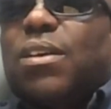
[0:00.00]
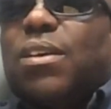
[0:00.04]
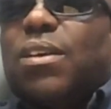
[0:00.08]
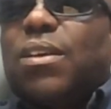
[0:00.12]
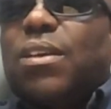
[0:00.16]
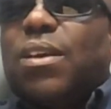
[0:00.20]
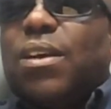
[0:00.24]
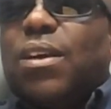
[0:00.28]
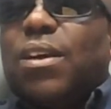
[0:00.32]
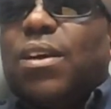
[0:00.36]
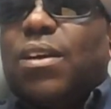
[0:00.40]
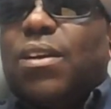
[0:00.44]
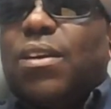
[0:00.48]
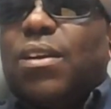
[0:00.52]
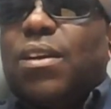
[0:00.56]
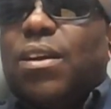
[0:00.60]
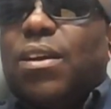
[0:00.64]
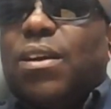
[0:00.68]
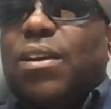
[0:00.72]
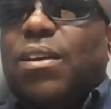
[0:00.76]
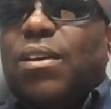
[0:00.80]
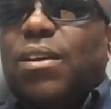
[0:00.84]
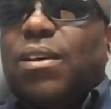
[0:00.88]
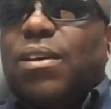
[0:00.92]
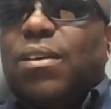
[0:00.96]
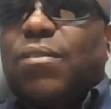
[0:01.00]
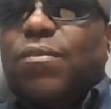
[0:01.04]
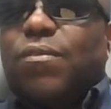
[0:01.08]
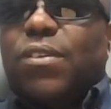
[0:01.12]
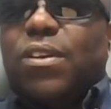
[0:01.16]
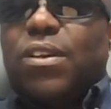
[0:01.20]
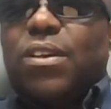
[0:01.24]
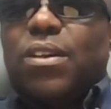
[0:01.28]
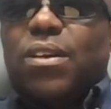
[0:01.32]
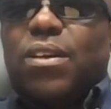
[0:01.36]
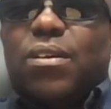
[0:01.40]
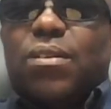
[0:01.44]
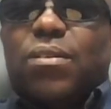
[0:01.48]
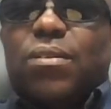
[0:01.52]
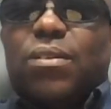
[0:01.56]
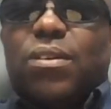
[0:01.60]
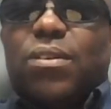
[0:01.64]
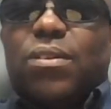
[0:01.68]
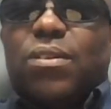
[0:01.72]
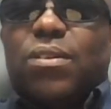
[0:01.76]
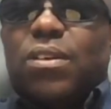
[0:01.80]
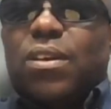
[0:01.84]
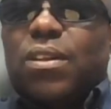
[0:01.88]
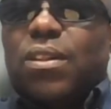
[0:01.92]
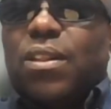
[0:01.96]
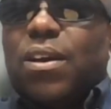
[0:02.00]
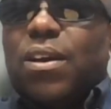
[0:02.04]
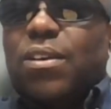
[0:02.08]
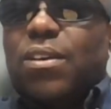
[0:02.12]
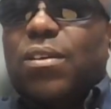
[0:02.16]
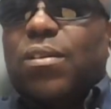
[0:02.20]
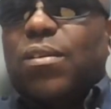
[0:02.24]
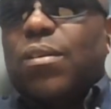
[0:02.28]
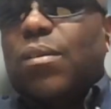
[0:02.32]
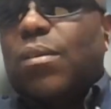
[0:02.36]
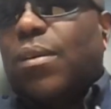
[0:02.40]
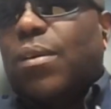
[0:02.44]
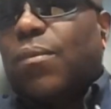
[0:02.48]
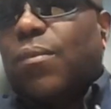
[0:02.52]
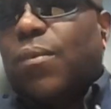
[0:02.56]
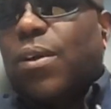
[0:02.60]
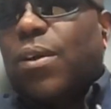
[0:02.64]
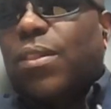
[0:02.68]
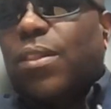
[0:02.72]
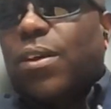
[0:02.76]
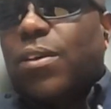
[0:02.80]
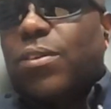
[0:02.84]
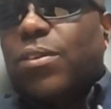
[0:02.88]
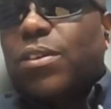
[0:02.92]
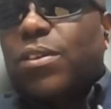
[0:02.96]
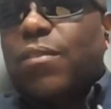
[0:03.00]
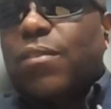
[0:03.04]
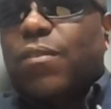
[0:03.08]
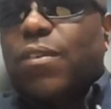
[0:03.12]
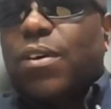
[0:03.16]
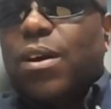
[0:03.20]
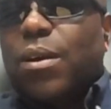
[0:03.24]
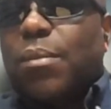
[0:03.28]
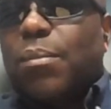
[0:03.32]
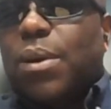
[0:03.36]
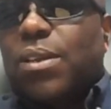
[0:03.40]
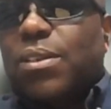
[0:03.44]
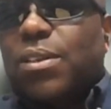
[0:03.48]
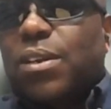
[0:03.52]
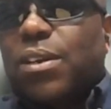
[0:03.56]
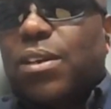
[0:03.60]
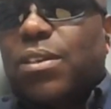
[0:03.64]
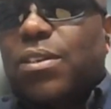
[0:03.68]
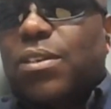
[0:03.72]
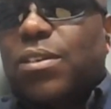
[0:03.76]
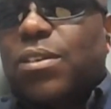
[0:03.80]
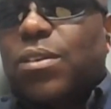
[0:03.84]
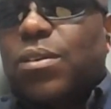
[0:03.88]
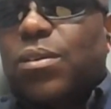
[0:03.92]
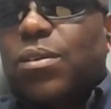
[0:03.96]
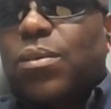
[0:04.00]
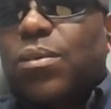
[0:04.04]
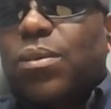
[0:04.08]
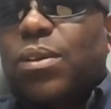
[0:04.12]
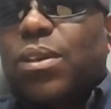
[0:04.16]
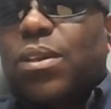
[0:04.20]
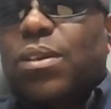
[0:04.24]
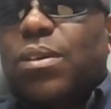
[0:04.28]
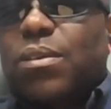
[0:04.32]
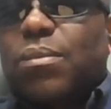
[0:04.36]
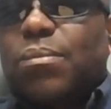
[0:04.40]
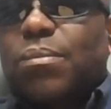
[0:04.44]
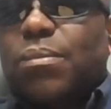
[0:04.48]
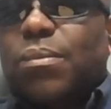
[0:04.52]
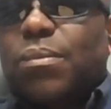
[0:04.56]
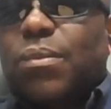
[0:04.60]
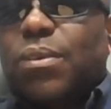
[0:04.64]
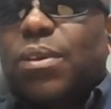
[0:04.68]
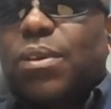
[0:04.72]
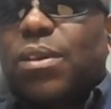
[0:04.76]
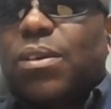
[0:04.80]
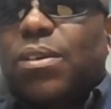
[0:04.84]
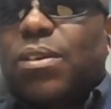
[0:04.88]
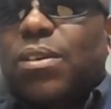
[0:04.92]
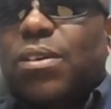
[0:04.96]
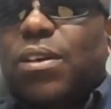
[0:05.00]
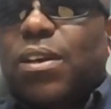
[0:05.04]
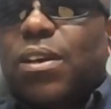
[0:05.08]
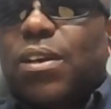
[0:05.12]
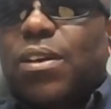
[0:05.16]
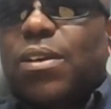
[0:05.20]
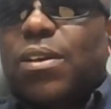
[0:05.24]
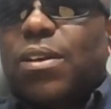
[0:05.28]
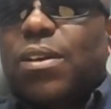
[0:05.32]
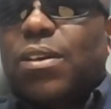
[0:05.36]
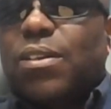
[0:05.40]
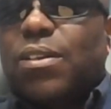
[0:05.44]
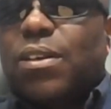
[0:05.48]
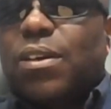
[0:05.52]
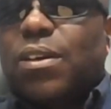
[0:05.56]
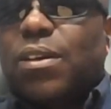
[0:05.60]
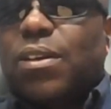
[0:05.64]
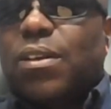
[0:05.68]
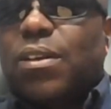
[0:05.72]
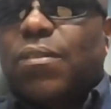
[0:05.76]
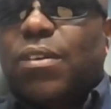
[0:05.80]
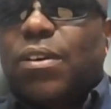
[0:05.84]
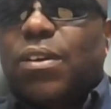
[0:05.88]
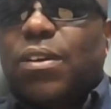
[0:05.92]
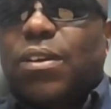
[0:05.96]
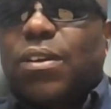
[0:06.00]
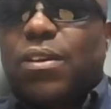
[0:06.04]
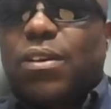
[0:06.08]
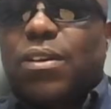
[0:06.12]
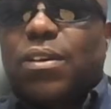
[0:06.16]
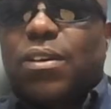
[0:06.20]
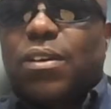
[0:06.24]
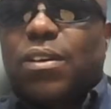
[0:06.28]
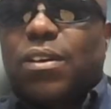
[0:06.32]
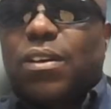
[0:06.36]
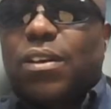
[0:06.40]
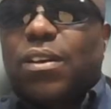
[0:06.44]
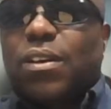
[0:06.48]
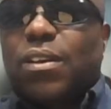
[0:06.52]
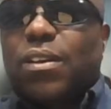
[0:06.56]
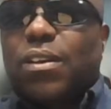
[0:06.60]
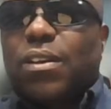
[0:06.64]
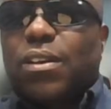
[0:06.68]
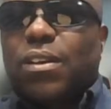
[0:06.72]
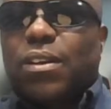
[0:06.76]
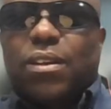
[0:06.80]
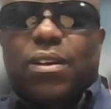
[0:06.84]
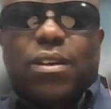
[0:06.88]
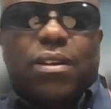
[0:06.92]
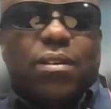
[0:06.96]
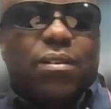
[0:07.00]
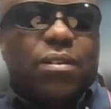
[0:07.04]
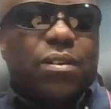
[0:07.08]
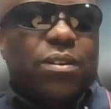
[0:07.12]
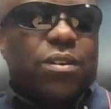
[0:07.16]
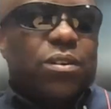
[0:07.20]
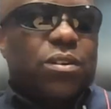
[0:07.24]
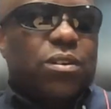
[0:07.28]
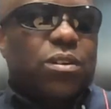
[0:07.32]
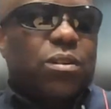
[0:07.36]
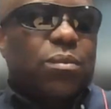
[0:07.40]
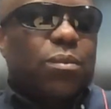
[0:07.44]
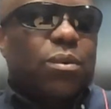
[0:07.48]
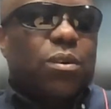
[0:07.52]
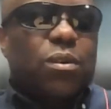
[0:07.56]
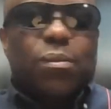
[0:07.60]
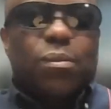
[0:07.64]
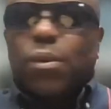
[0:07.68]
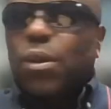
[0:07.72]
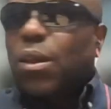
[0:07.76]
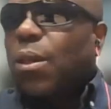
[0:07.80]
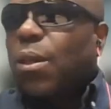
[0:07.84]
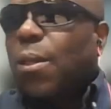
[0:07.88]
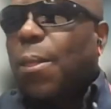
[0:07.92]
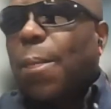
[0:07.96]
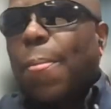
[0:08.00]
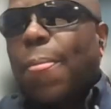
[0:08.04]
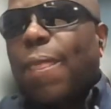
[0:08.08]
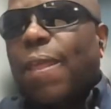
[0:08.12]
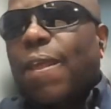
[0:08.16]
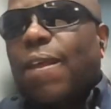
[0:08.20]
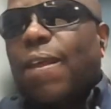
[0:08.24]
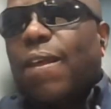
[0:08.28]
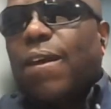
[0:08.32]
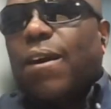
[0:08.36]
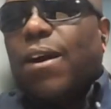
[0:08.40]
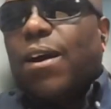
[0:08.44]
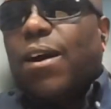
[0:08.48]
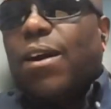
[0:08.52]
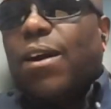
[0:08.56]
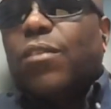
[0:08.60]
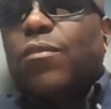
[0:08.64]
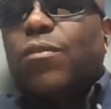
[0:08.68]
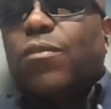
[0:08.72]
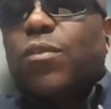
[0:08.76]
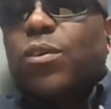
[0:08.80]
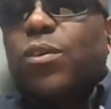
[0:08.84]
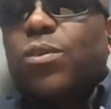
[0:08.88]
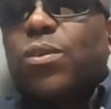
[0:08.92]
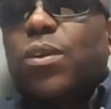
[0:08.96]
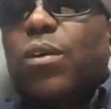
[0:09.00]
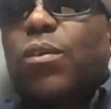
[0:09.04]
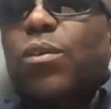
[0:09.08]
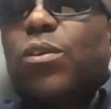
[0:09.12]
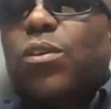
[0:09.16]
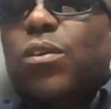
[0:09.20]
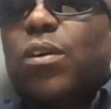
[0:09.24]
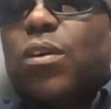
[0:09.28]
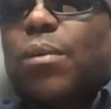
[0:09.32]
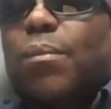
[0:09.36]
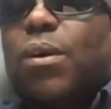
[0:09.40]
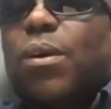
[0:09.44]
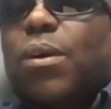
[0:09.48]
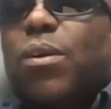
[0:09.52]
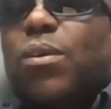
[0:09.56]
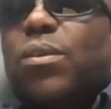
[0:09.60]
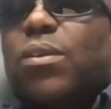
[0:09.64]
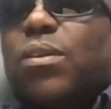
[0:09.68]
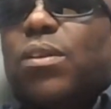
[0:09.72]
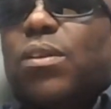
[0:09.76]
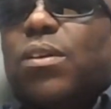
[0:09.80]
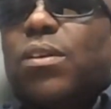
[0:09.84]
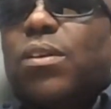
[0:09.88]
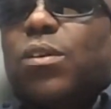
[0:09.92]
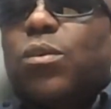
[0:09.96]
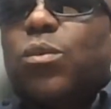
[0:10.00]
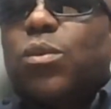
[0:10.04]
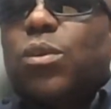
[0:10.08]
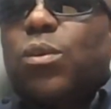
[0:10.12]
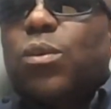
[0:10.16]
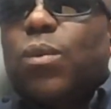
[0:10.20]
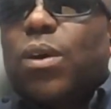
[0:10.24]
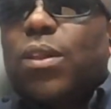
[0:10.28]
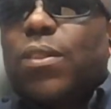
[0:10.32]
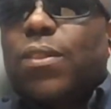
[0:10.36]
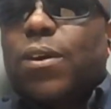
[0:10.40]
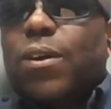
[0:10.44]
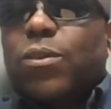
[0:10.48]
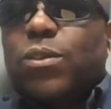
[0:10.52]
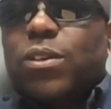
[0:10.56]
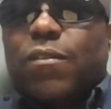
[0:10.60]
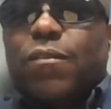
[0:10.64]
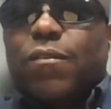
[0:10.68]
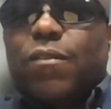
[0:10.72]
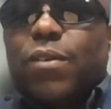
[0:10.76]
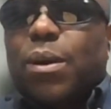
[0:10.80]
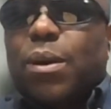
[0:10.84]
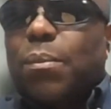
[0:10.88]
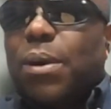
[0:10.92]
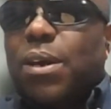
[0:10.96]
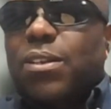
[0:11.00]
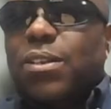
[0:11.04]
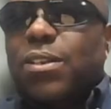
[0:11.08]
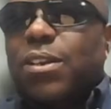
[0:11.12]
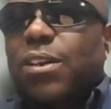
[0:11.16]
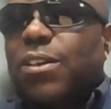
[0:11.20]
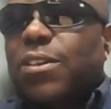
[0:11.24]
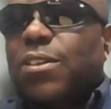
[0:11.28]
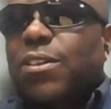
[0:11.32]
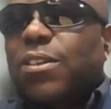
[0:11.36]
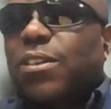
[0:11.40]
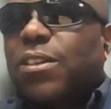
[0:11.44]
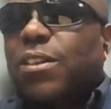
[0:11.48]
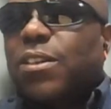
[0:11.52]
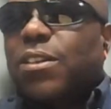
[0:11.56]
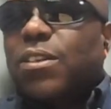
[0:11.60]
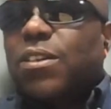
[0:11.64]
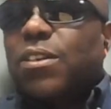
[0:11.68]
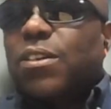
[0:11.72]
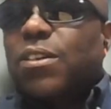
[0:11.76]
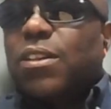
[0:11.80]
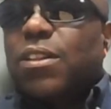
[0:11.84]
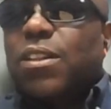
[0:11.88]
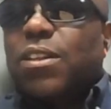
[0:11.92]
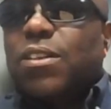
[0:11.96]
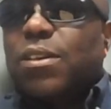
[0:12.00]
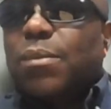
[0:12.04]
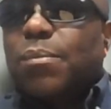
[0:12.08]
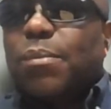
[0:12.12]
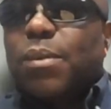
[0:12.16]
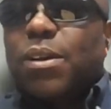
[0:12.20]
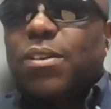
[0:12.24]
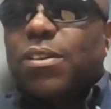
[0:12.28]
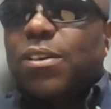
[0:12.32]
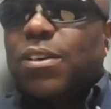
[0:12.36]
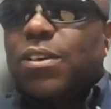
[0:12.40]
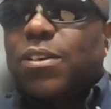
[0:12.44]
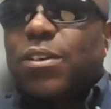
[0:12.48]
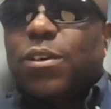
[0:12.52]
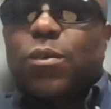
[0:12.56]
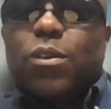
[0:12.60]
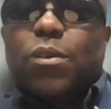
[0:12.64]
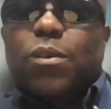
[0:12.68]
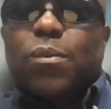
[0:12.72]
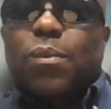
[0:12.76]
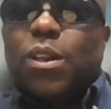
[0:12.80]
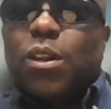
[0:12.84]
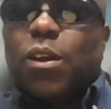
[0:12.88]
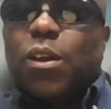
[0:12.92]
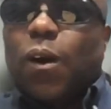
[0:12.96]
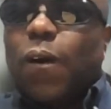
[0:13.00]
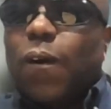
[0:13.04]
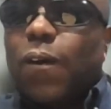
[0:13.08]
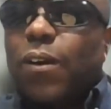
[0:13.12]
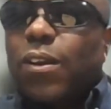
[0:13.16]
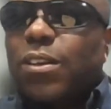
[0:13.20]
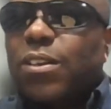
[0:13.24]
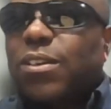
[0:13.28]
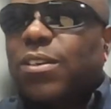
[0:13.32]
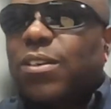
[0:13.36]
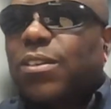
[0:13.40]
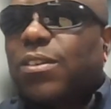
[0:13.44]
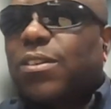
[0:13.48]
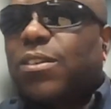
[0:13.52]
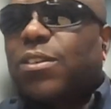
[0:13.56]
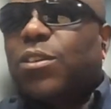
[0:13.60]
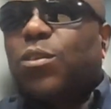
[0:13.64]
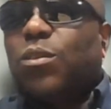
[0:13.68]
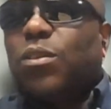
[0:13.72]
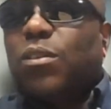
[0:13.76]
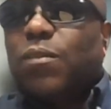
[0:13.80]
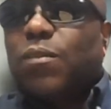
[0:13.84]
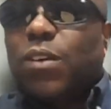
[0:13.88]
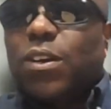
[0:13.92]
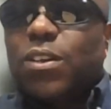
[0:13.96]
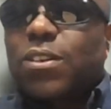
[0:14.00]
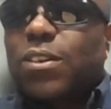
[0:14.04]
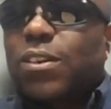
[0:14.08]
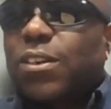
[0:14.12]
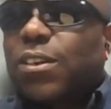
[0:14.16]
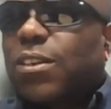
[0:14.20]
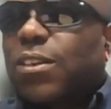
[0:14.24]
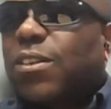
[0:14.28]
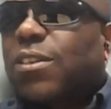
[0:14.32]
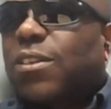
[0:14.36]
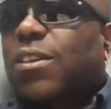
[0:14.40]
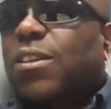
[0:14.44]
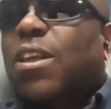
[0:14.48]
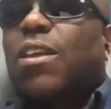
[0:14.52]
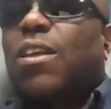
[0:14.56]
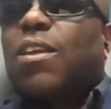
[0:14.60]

And Frida, could you share the article on 1,000 ambassadors, or we can share it later, even in our YouTube group. And of course, you're going to talk about recruiting 1,000 ambassadors. These ambassadors are going to be in colleges, universities.